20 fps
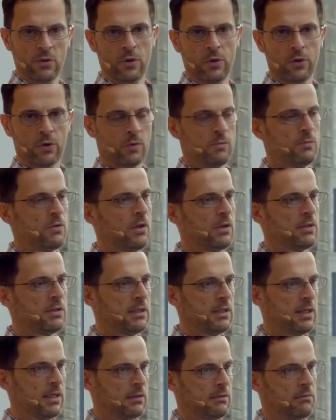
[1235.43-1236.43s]
grow a
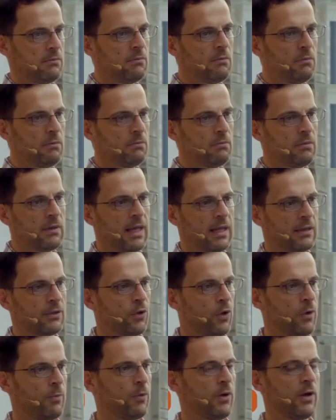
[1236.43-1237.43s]
community and get
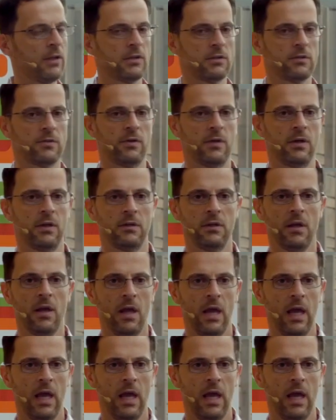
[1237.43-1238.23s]
collaborators for it.